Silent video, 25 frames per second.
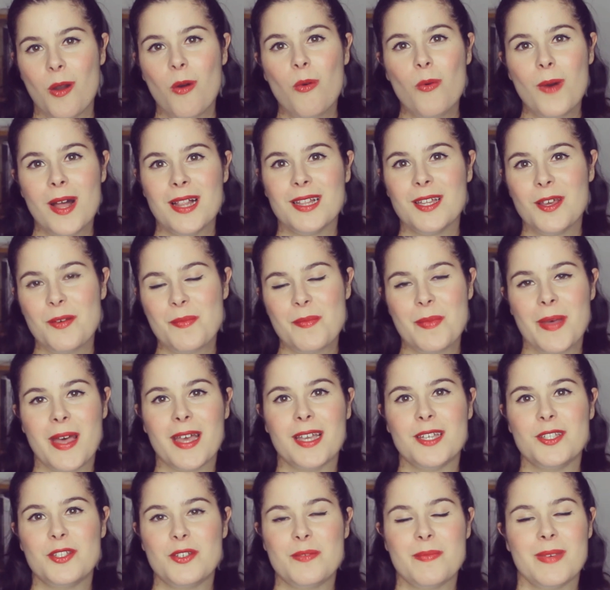Welcome
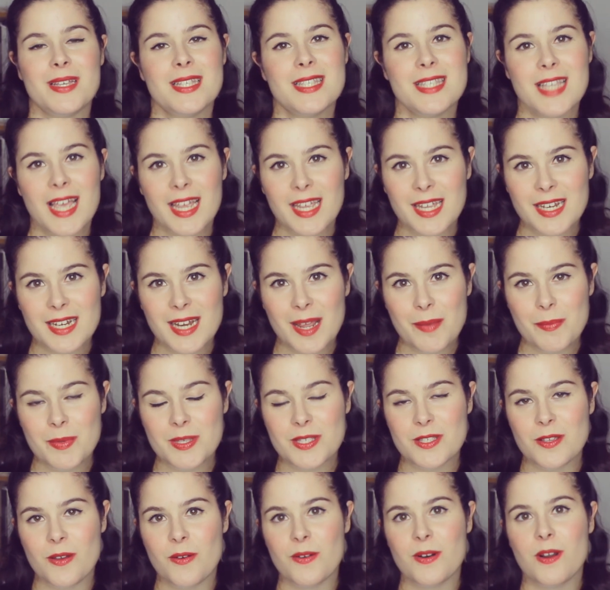back to my second
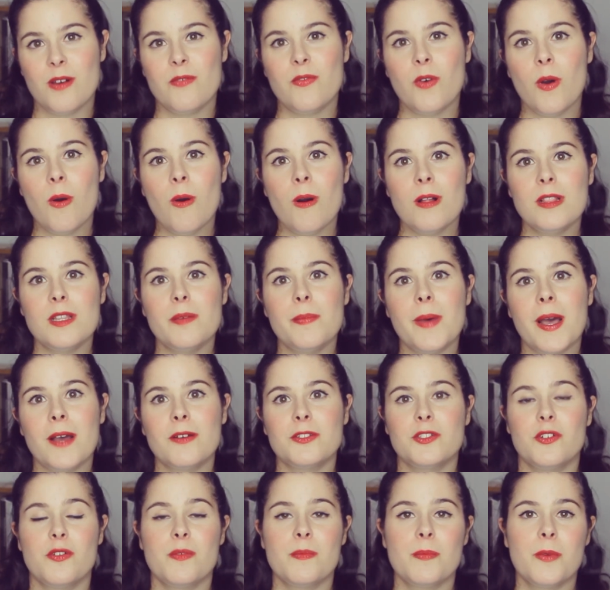episode of all
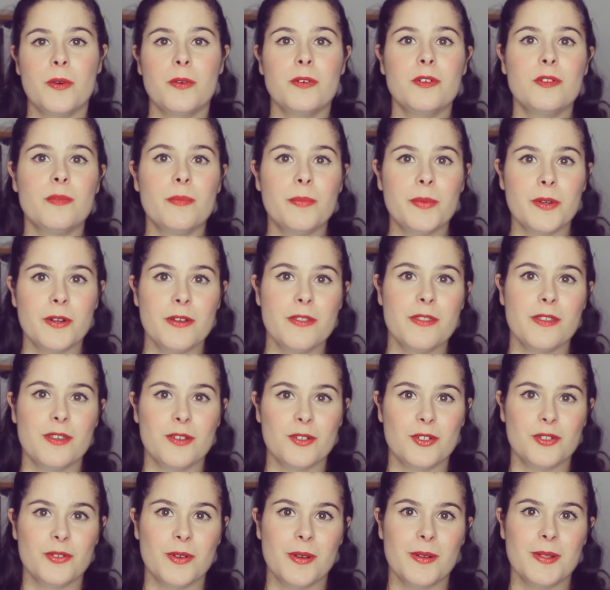about hormonal birth
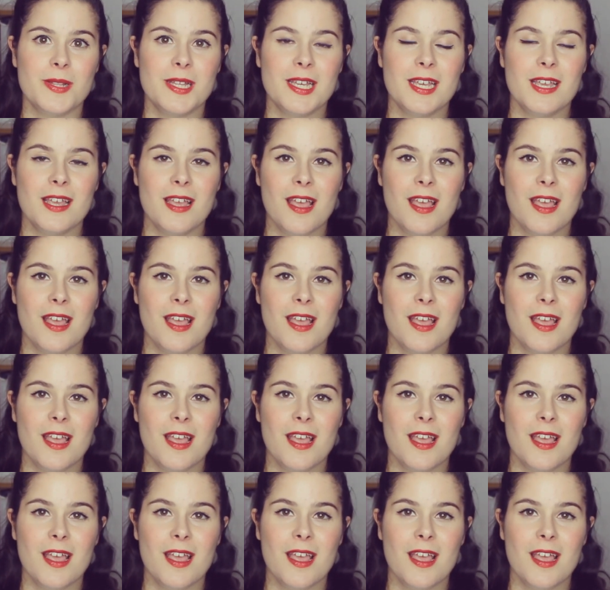control.